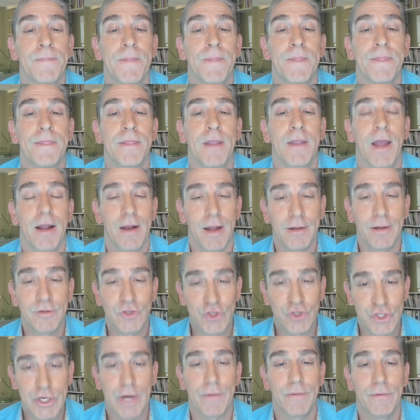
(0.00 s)
I'd like to
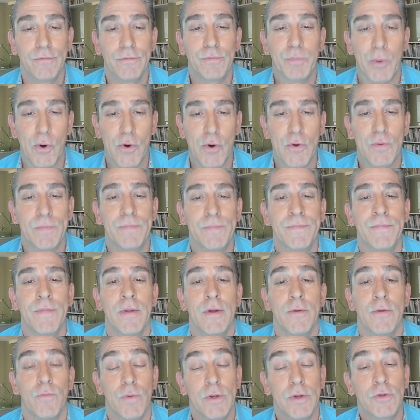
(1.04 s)
share this poem,
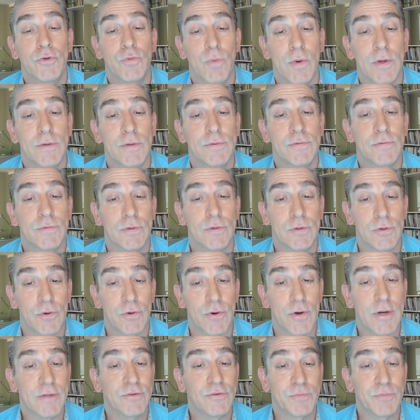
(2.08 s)
which was in turn
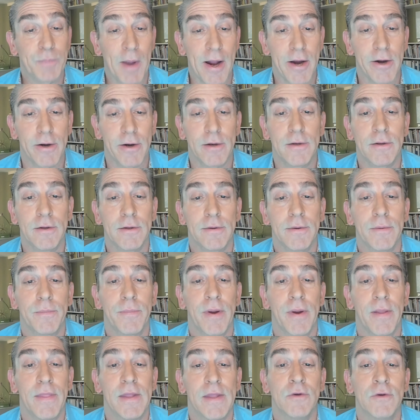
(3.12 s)
inspired by
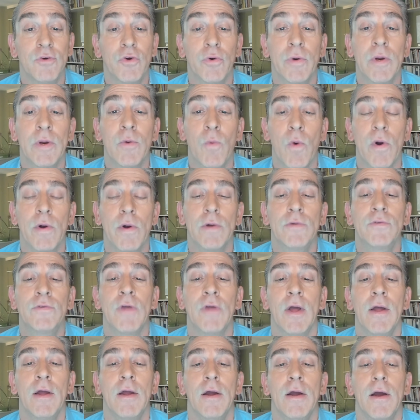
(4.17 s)
the enduring words
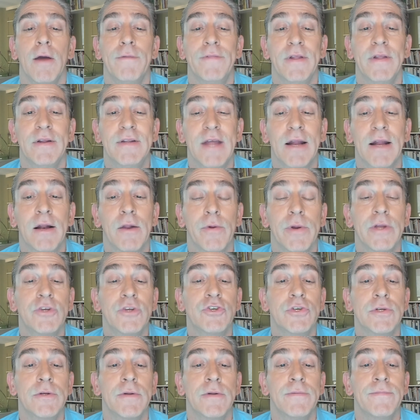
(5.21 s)
of the
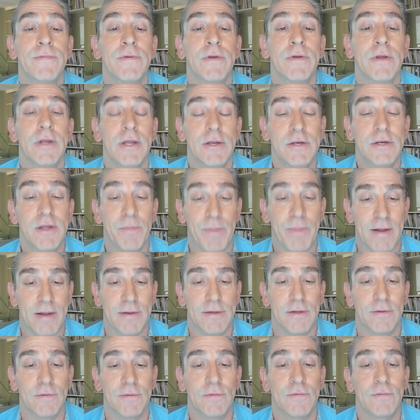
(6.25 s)
Declaration of
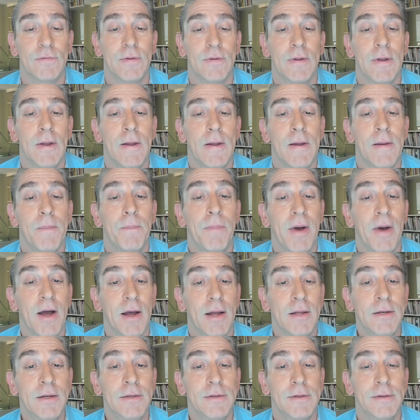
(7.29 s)
Independence,
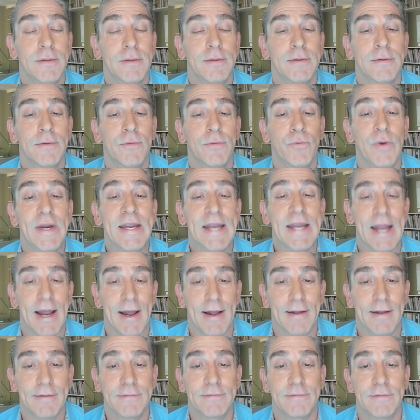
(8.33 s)
but
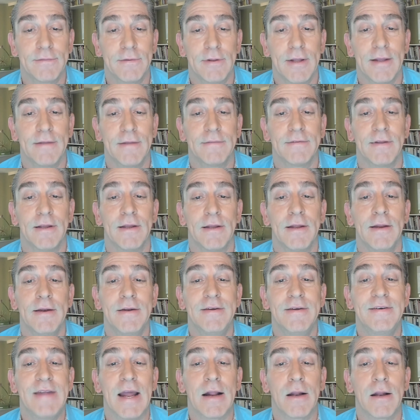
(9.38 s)
recast as a
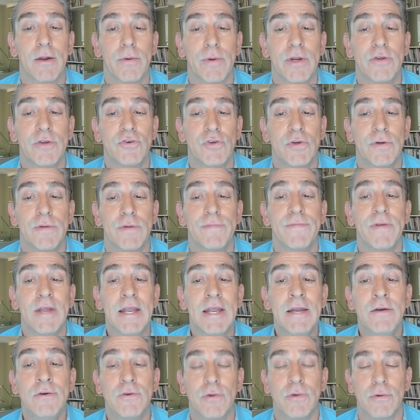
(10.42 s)
Declaration of
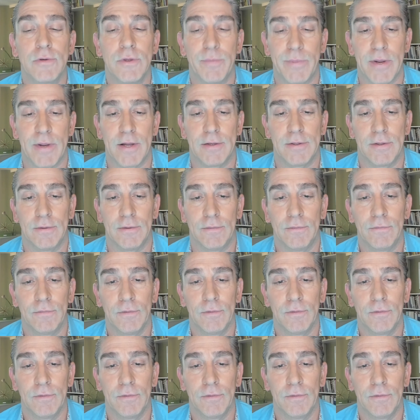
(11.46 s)
Interdependence